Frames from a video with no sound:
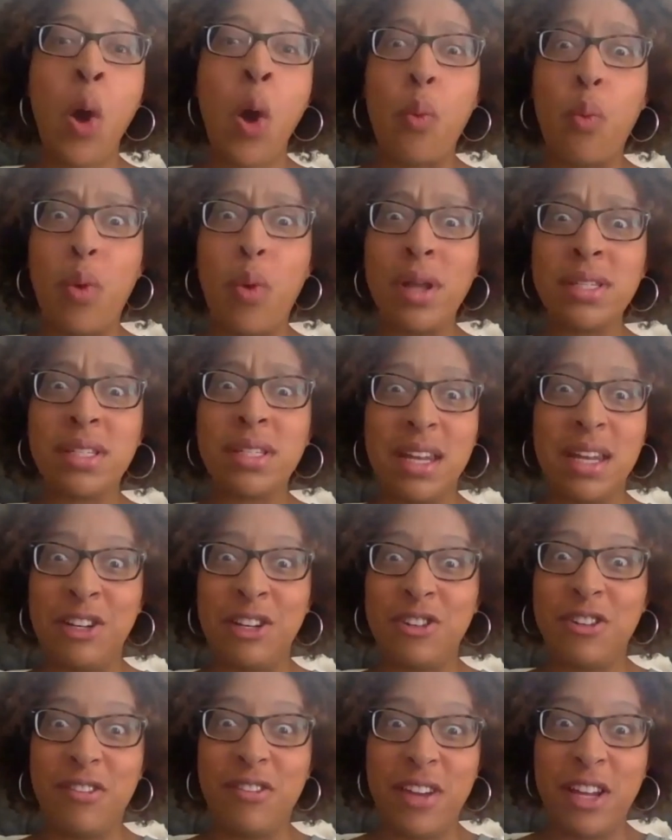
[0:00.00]
once an
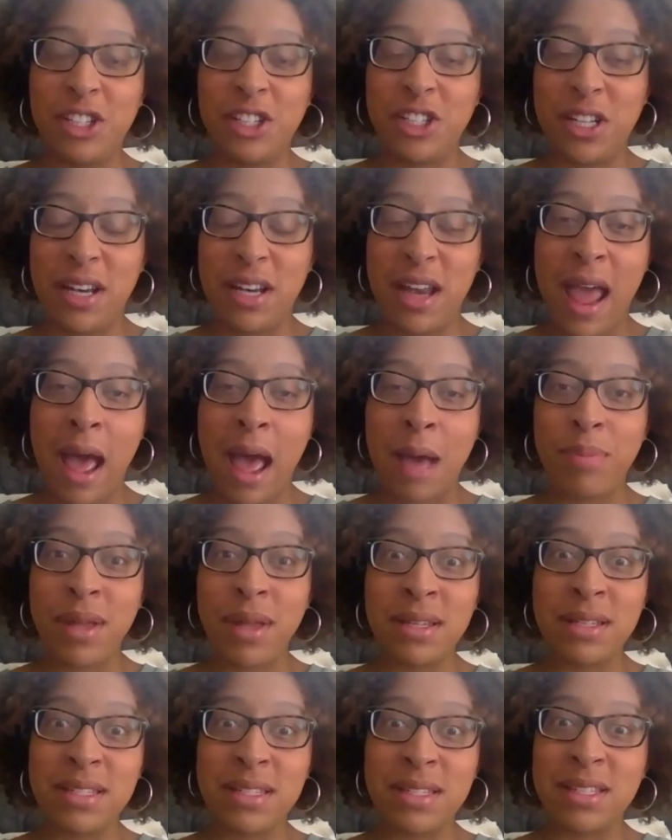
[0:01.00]
intervention
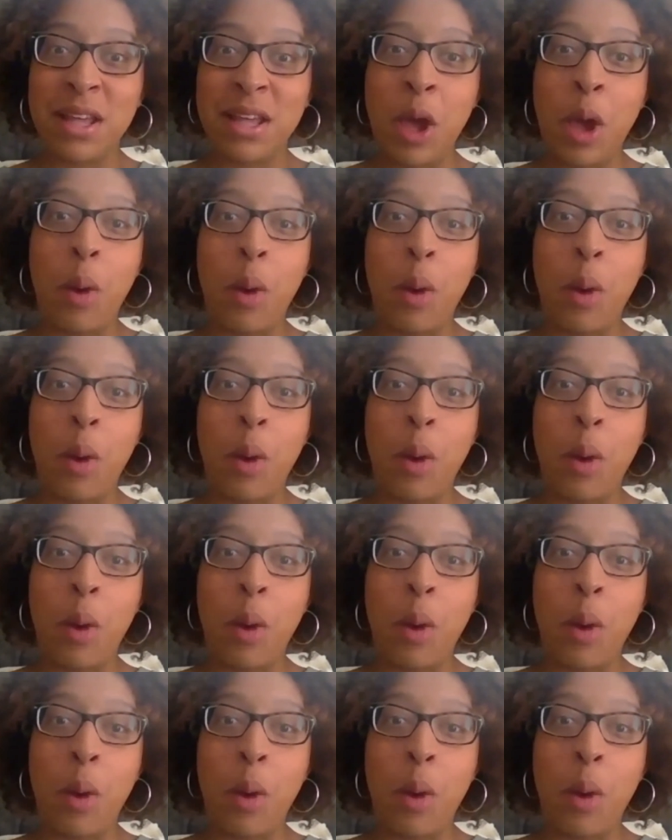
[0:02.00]
happens,